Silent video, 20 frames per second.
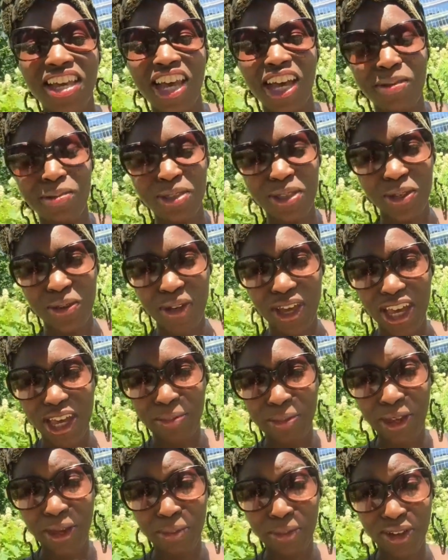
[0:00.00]
I'm so
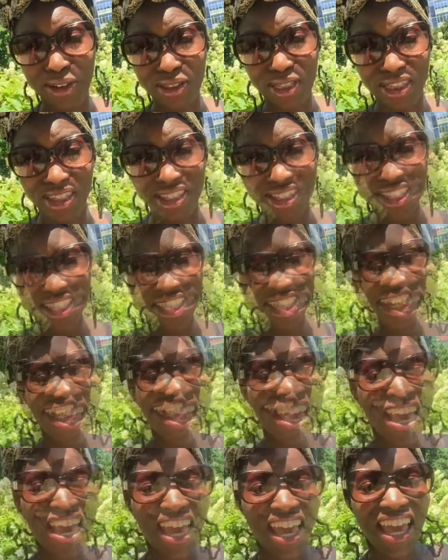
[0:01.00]
happy about this.
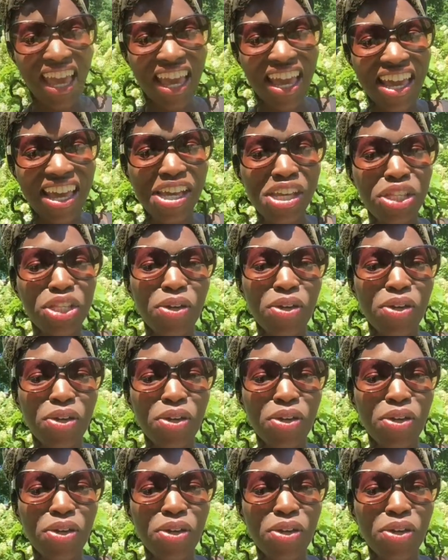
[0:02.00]
Hey,